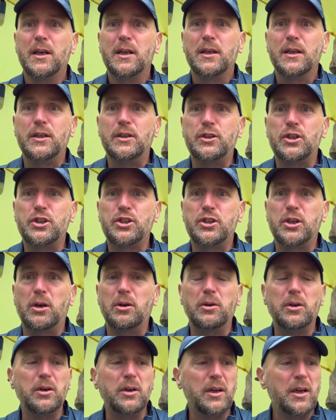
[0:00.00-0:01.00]
and just
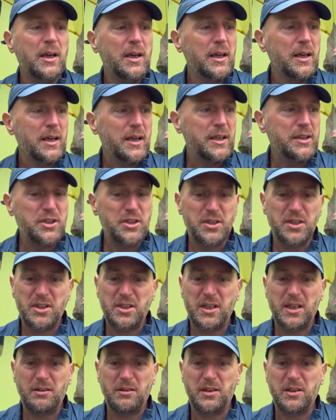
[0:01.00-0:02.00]
chill out. And just to
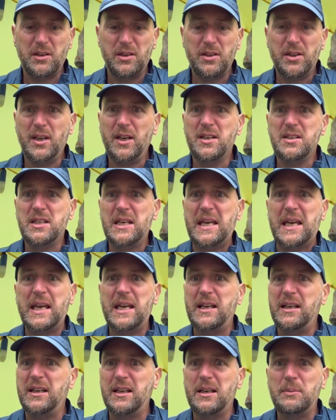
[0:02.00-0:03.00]
say, like, thanks
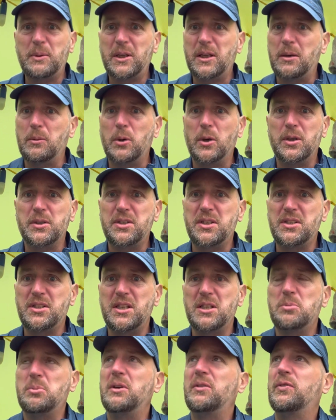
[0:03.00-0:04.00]
again anybody that watches
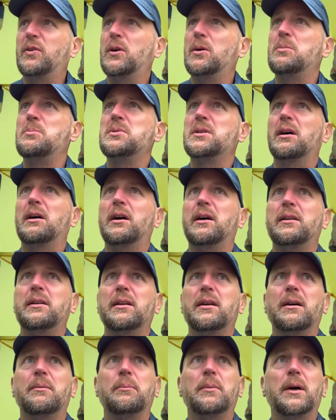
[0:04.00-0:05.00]
these wee films, and
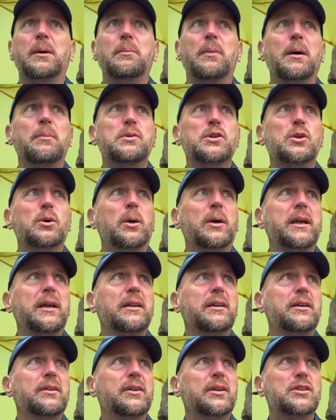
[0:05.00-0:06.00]
I'm sorry
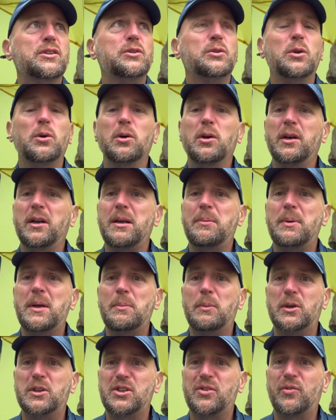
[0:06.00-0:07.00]
that there's not going to be
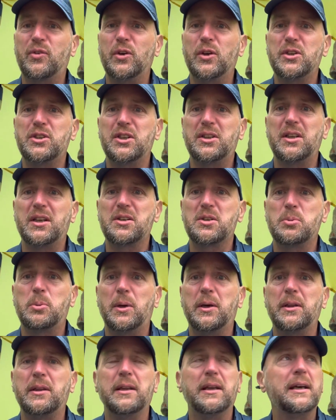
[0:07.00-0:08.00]
much footage in this
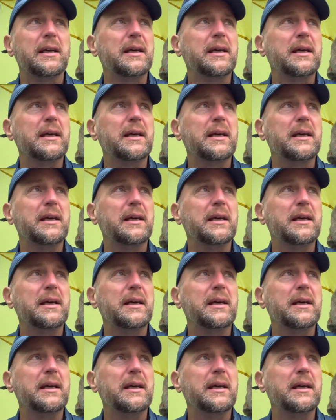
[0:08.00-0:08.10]
one.